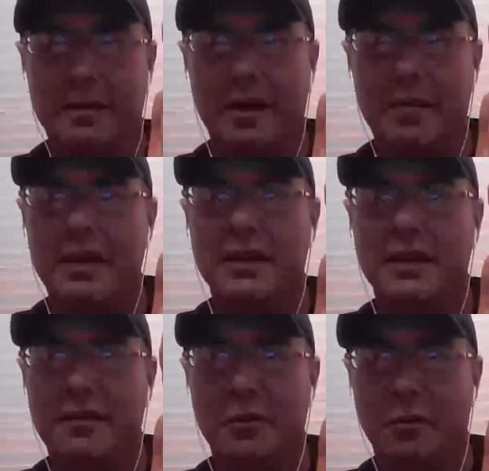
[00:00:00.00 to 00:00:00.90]
in my opinion,
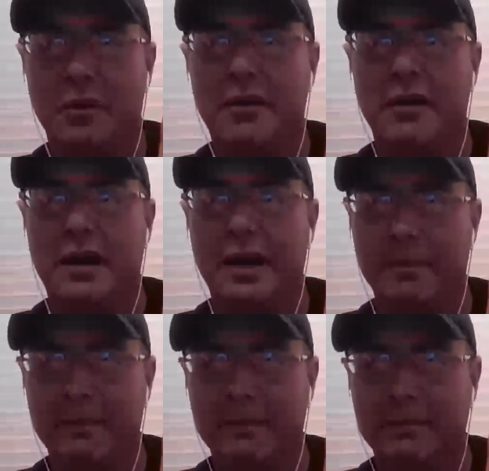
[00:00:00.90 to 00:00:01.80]
if you really look at
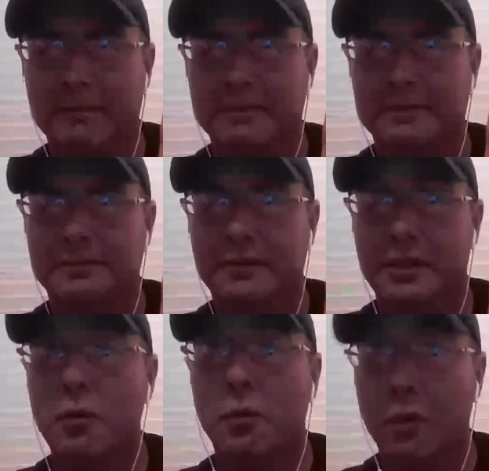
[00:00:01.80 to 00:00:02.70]
them. Mm-hmm.
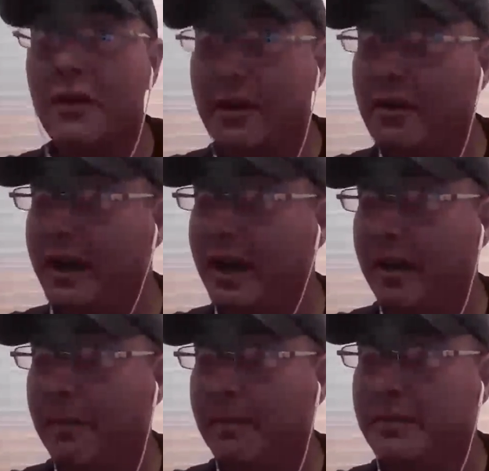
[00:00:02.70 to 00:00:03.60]
You really look at
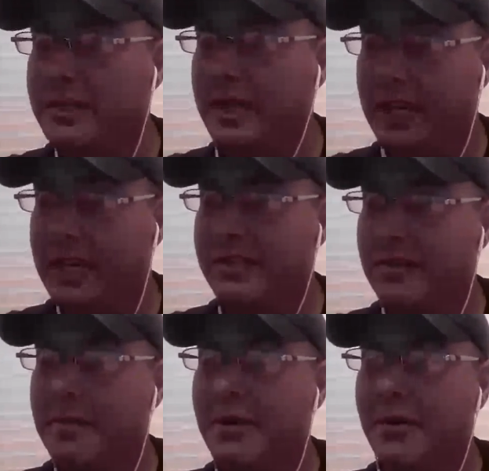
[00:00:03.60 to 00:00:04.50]
them, just like an
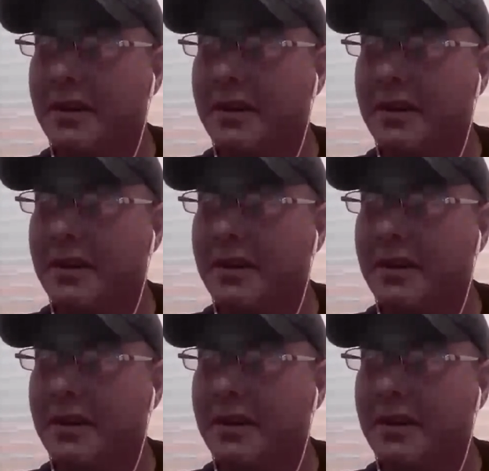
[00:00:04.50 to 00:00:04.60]
Eastern milk.